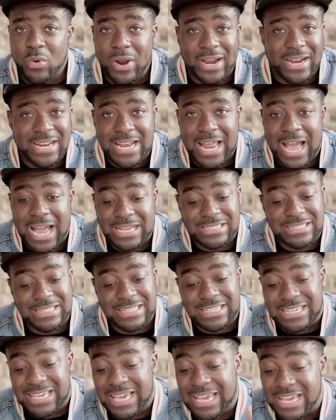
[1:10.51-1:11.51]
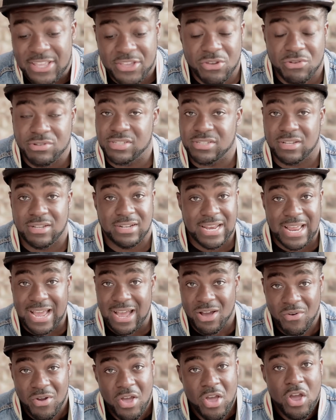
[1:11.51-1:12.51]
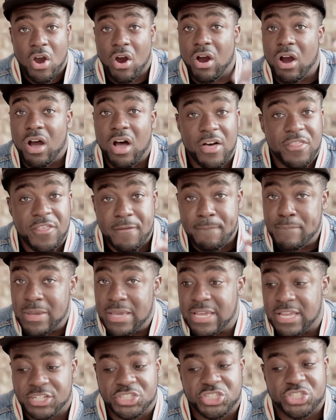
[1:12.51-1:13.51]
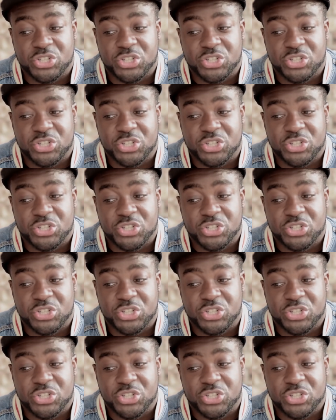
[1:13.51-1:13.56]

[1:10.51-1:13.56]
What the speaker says: Recognizing the king in your son now are other men.